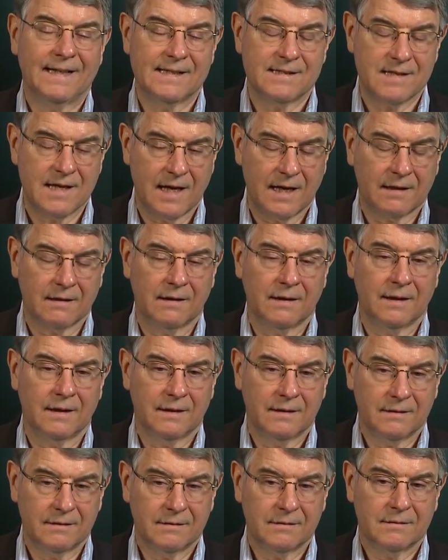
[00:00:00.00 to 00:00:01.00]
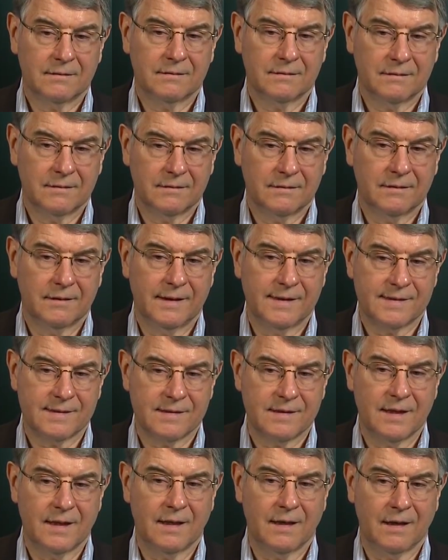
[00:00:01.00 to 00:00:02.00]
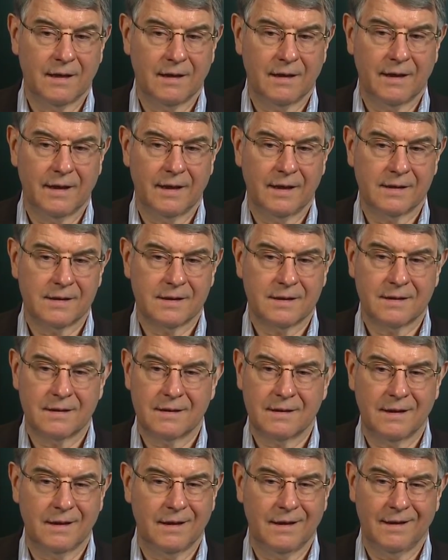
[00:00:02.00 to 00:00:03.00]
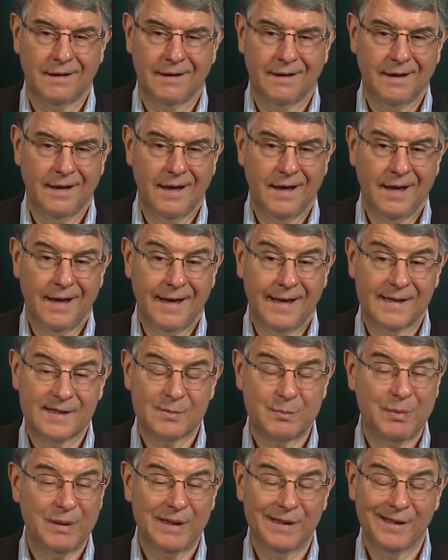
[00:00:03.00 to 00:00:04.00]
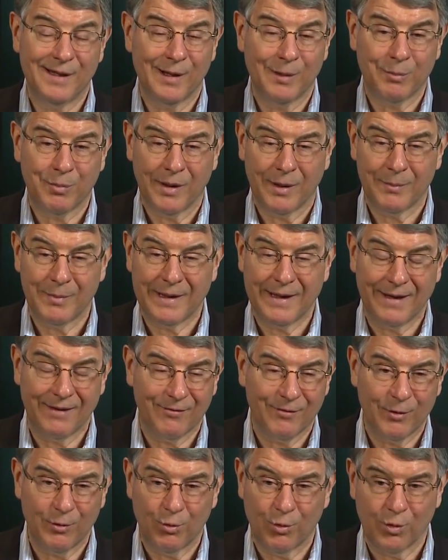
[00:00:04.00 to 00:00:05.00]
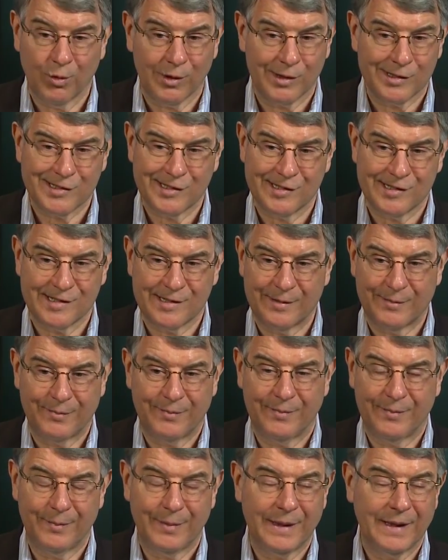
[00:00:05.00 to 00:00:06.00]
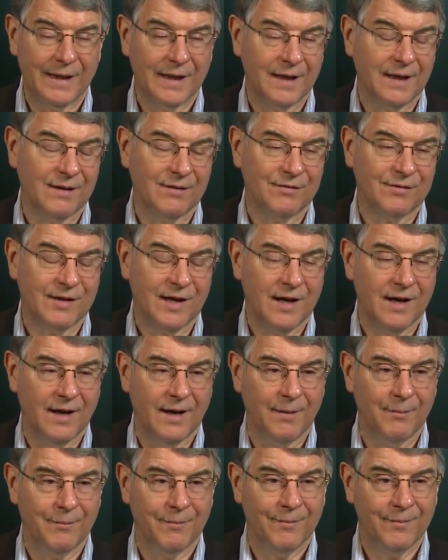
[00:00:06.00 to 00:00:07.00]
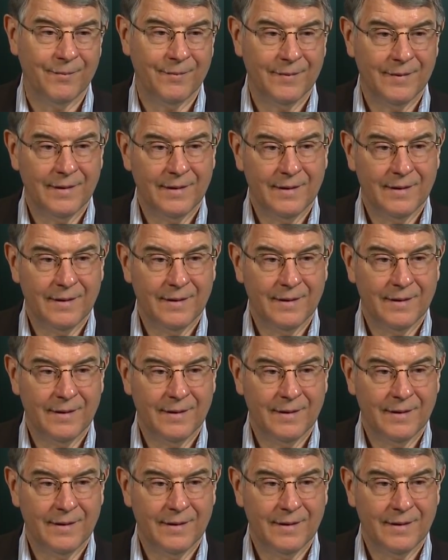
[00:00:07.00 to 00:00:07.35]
Exactly. It's there, and it's been there probably every war since the beginning of time.